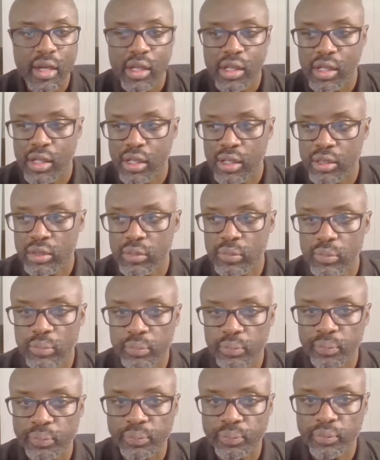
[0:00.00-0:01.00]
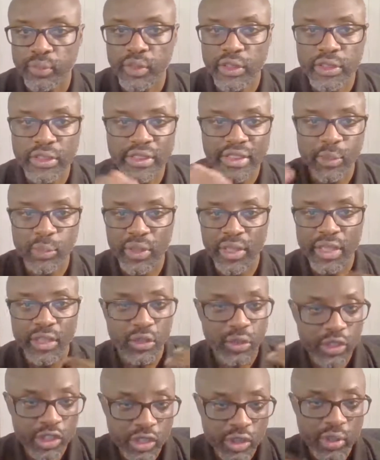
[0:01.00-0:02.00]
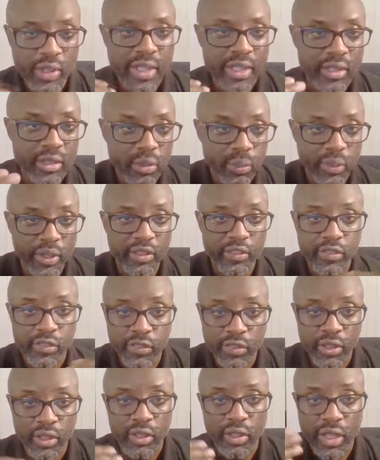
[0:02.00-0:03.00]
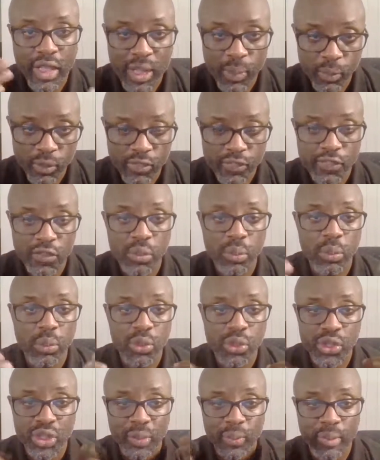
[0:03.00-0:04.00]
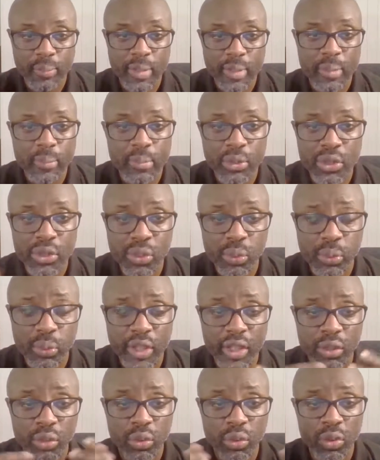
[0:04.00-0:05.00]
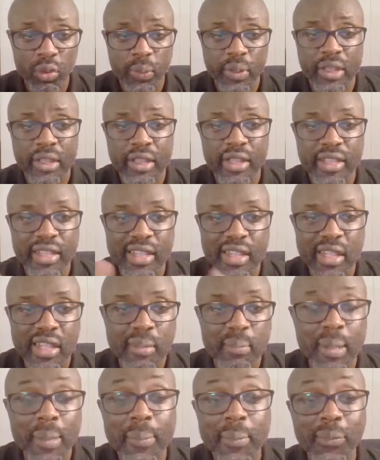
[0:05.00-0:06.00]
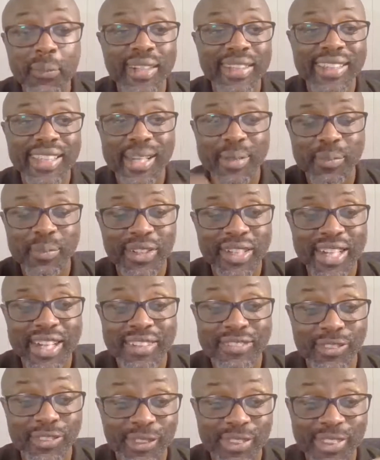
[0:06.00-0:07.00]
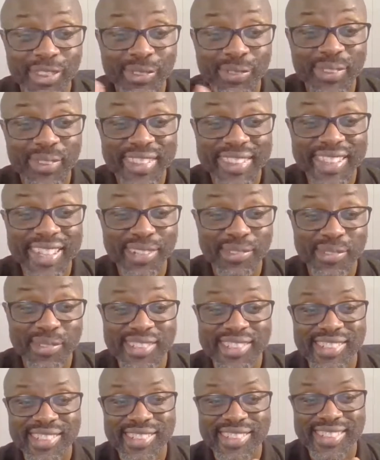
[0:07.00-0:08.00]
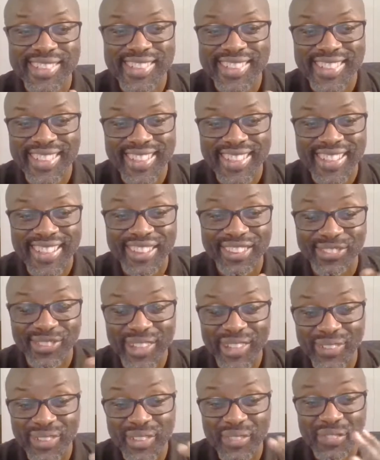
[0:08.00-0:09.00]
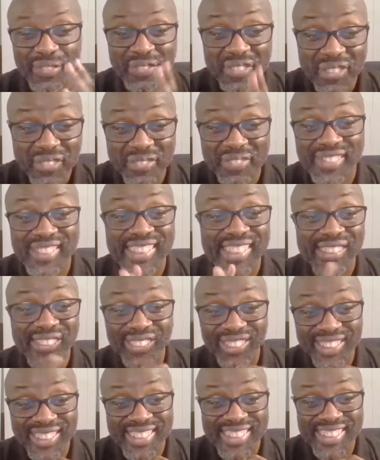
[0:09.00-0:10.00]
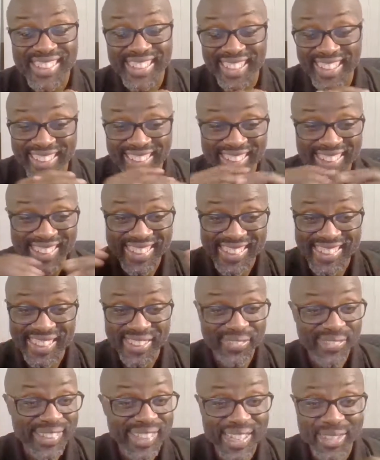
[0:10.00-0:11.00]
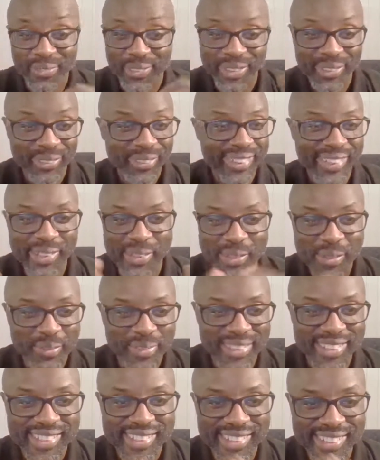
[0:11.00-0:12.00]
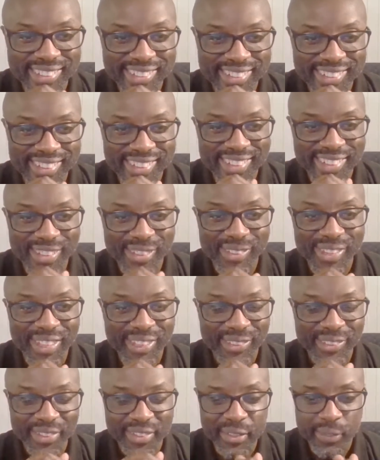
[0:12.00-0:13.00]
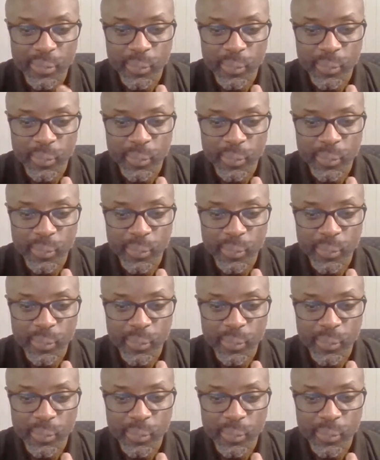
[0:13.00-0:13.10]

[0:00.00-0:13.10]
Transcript: Because I would like to interact with our viewers, our members. We are growing. Maybe one day I'm going to have all the 3,350 watching at the same time and doing the comments. Why not?